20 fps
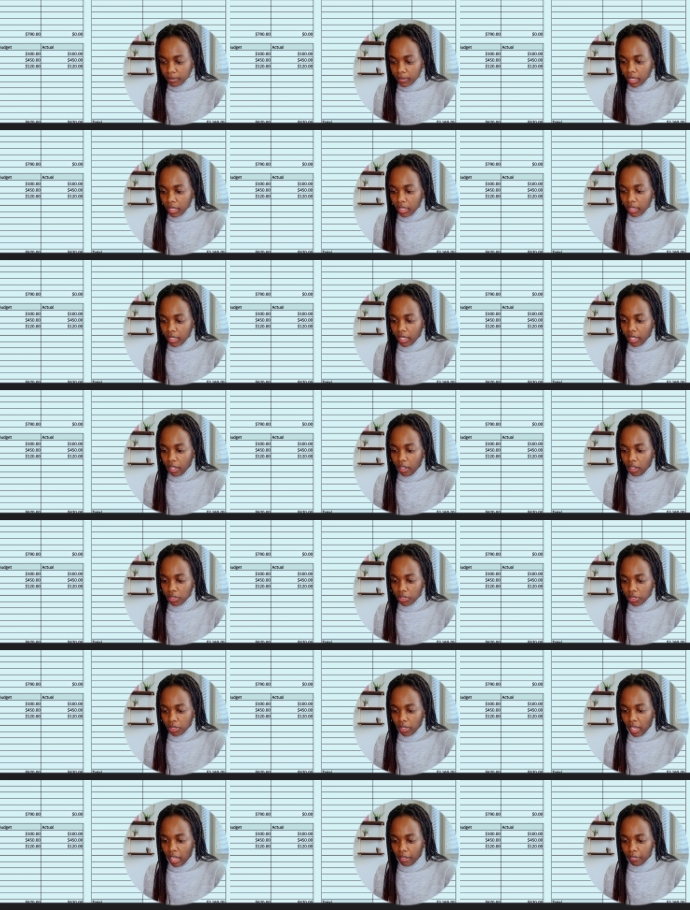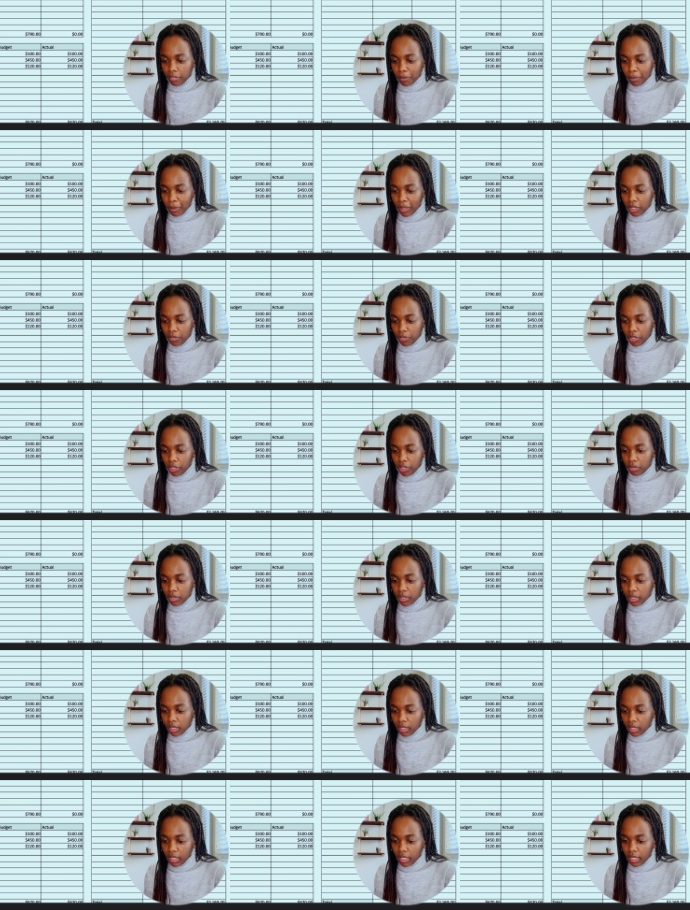And then I also have space for
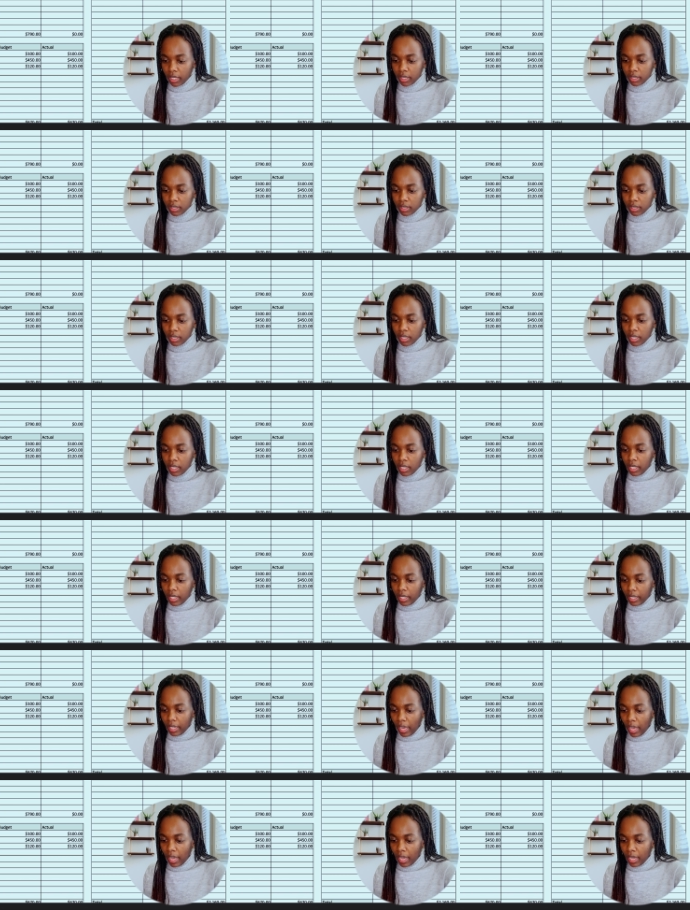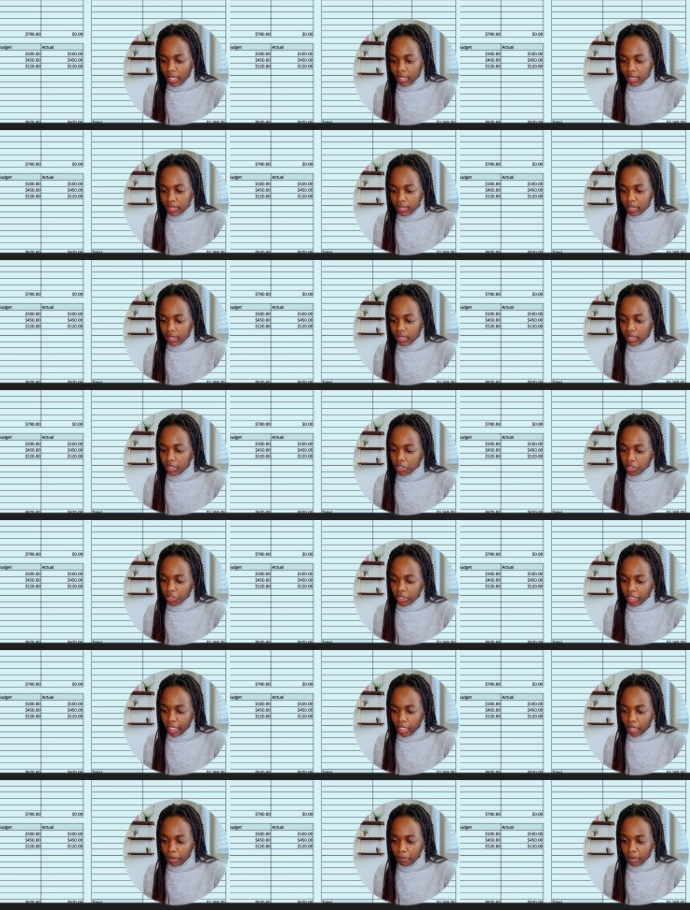utilities, gas,
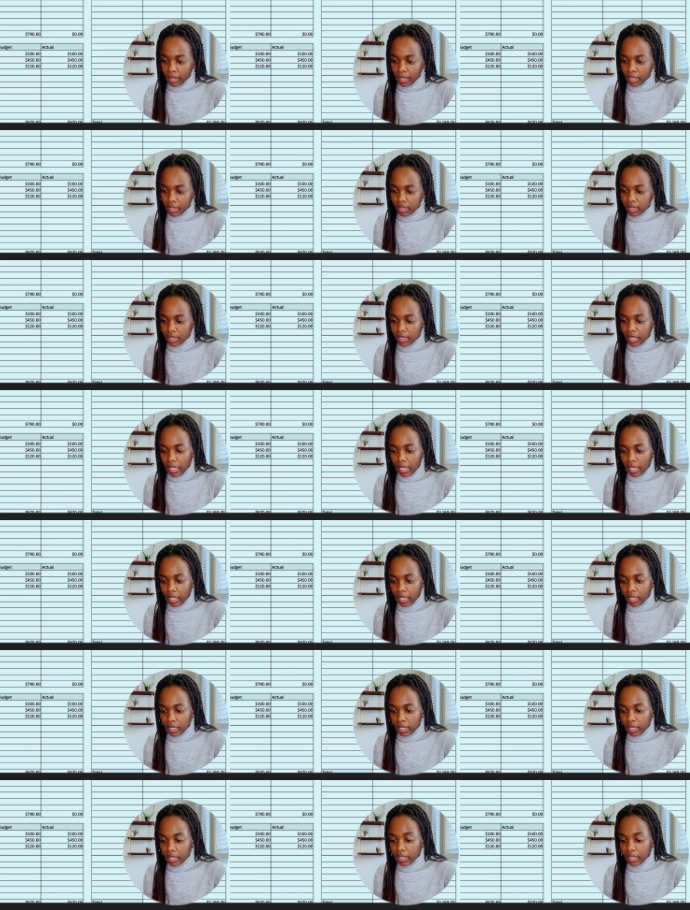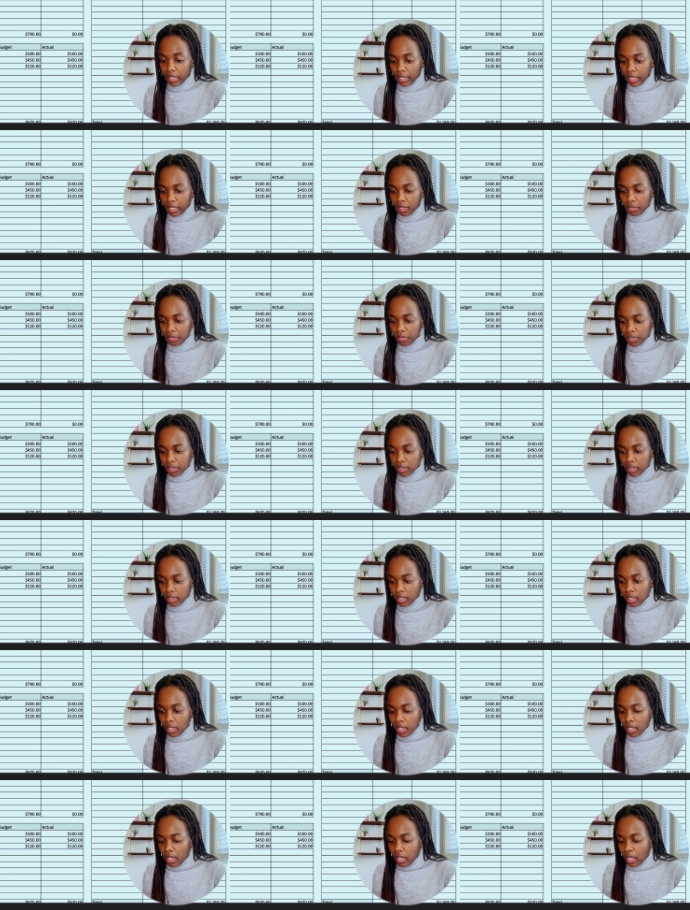entertainment, and gifts.
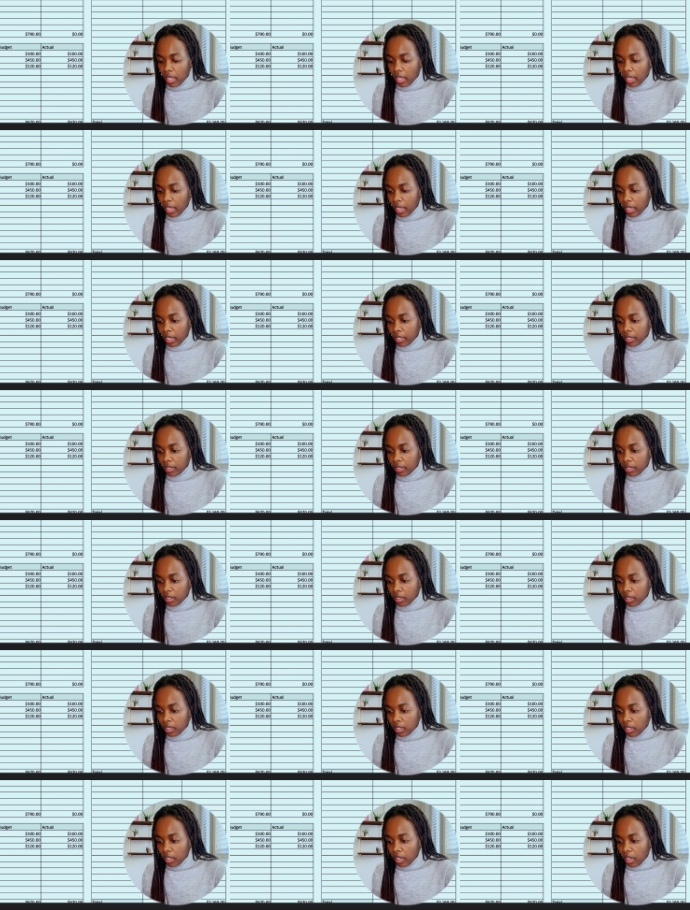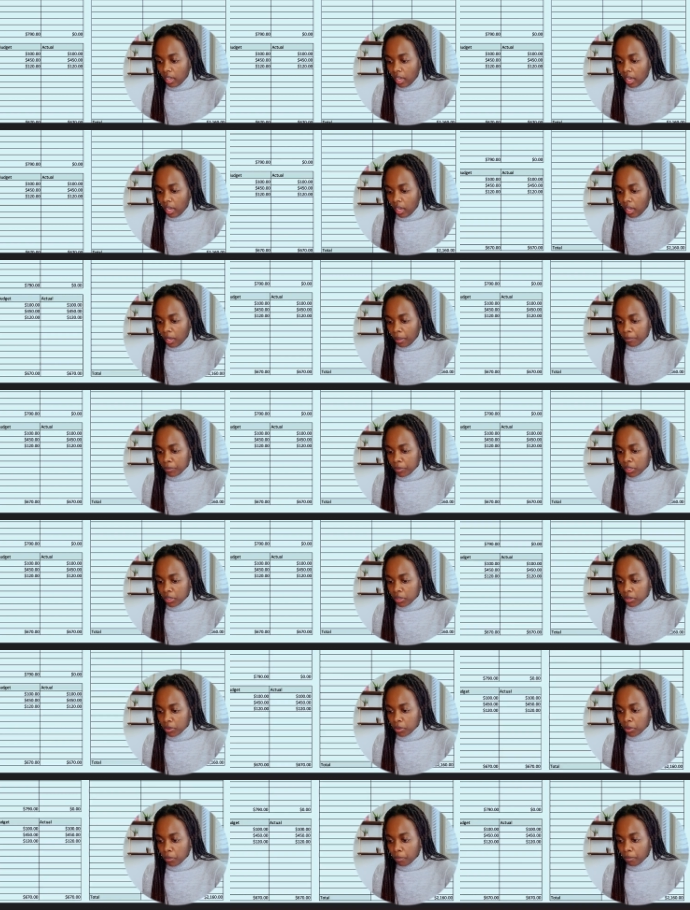And um,
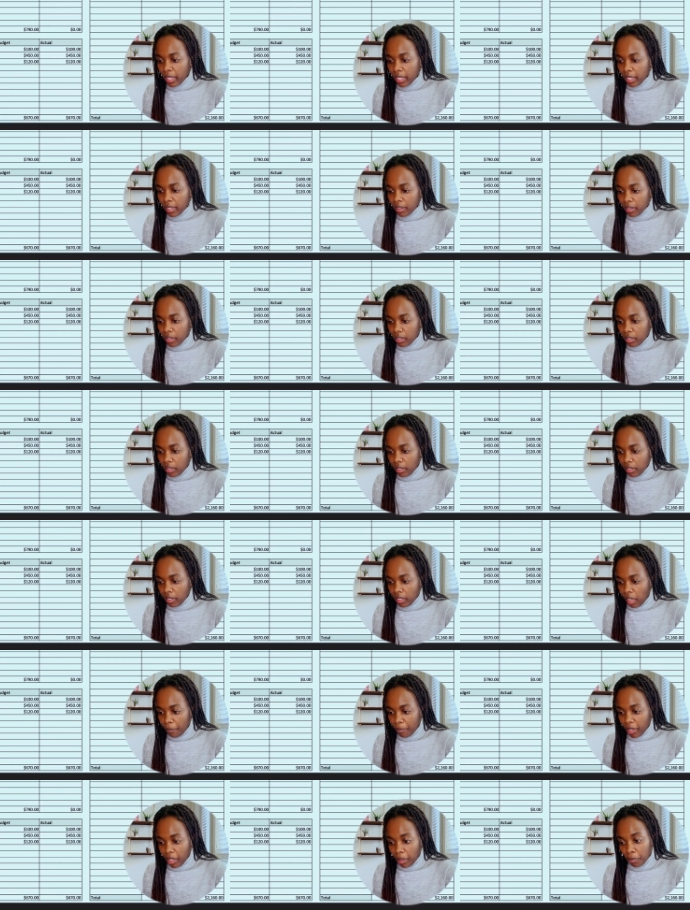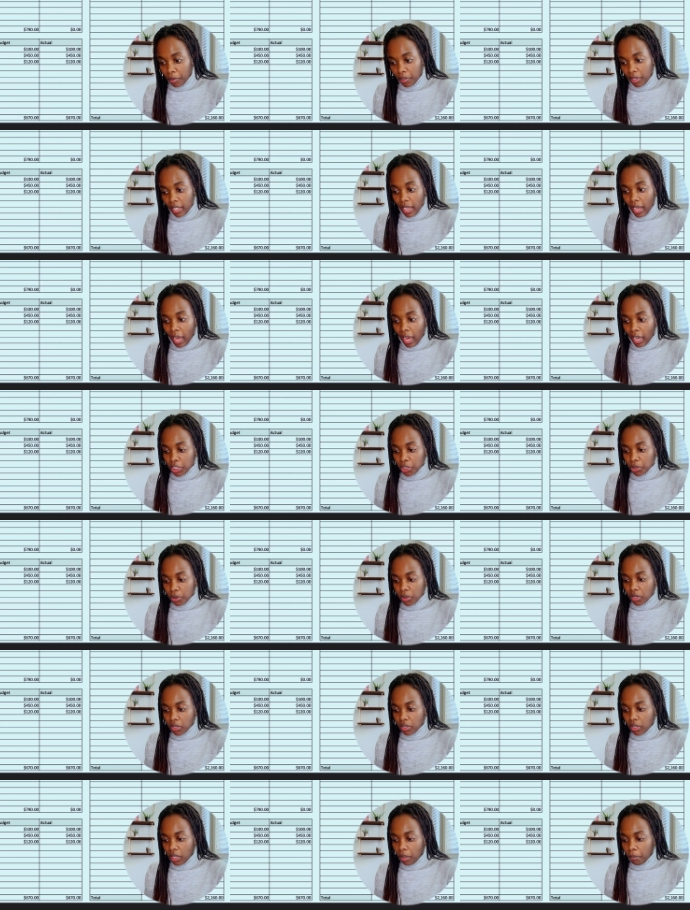to make coming up with the
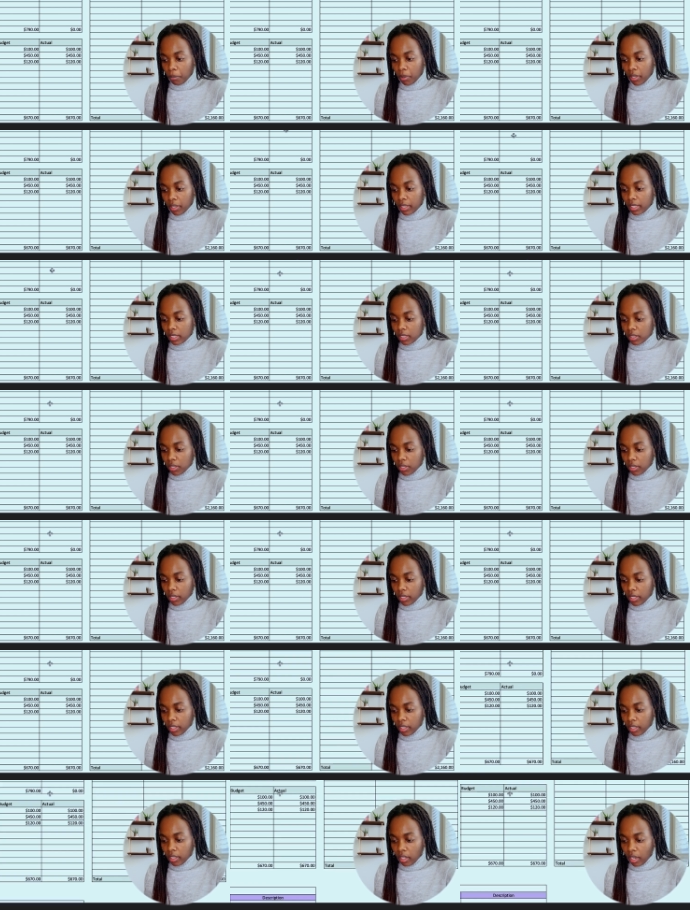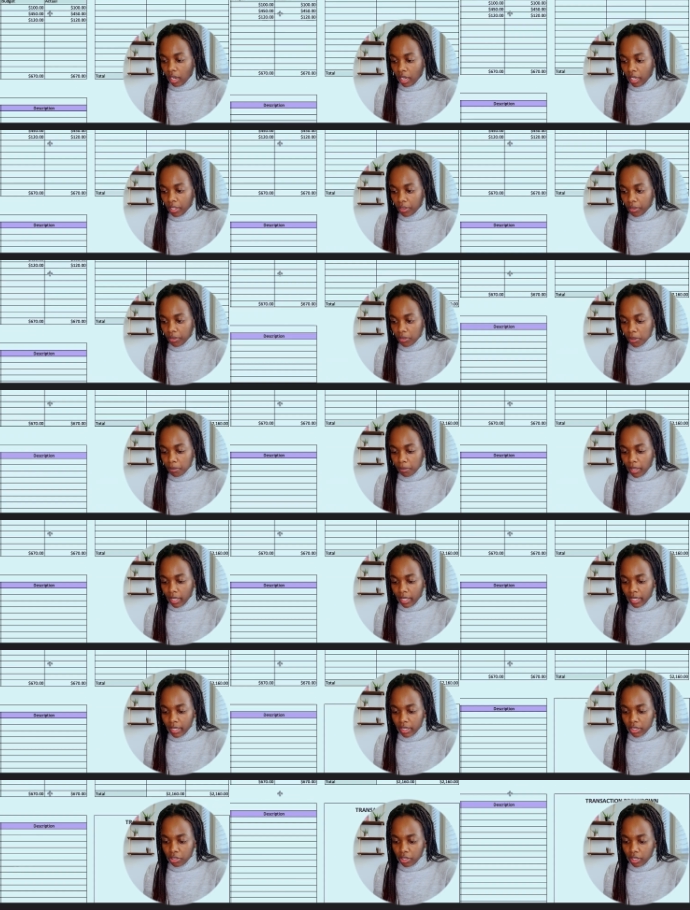actual number easier here, I use
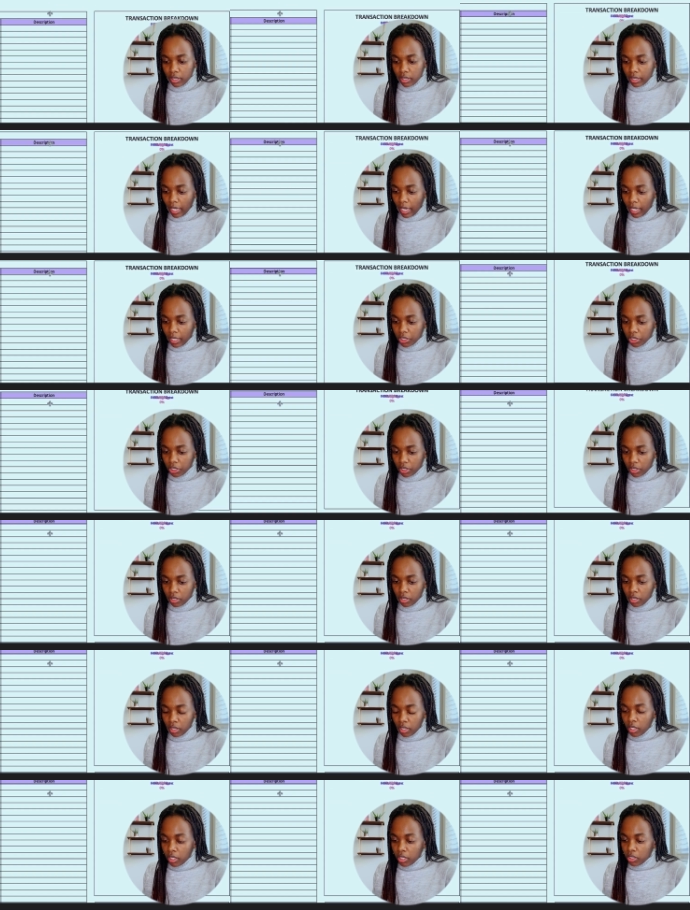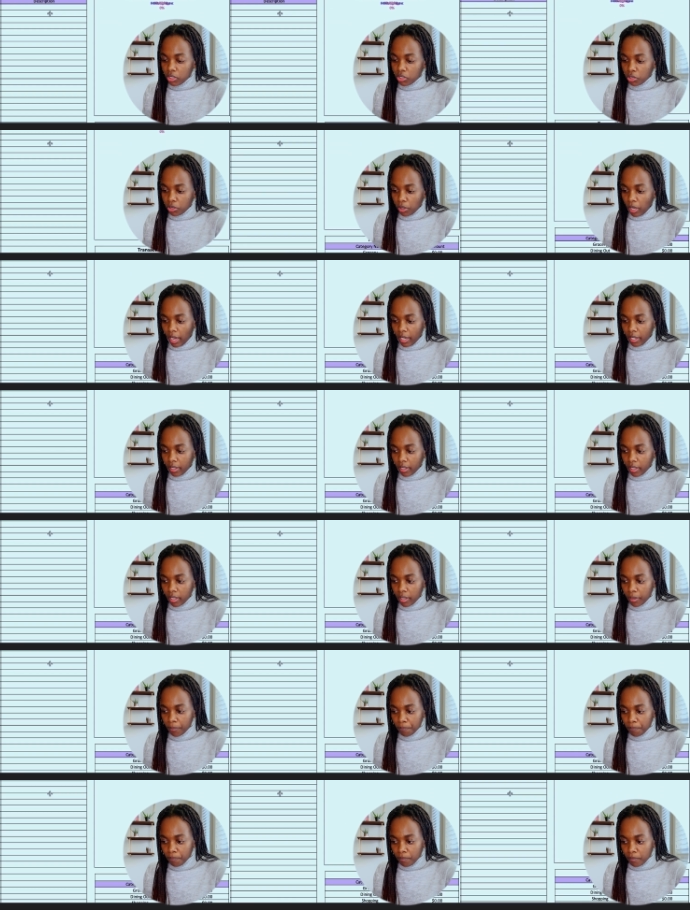my transaction
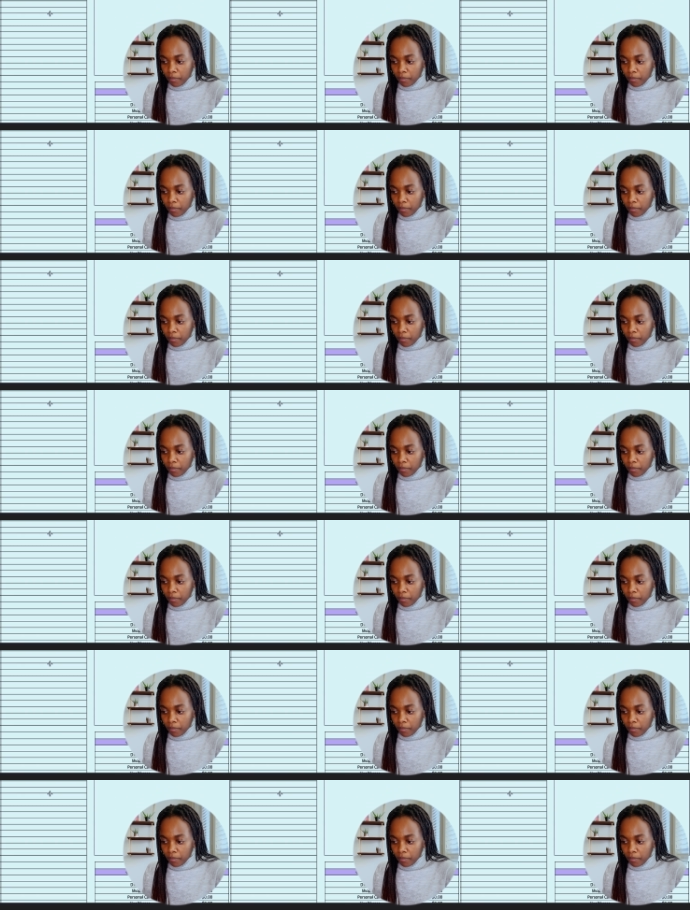tracker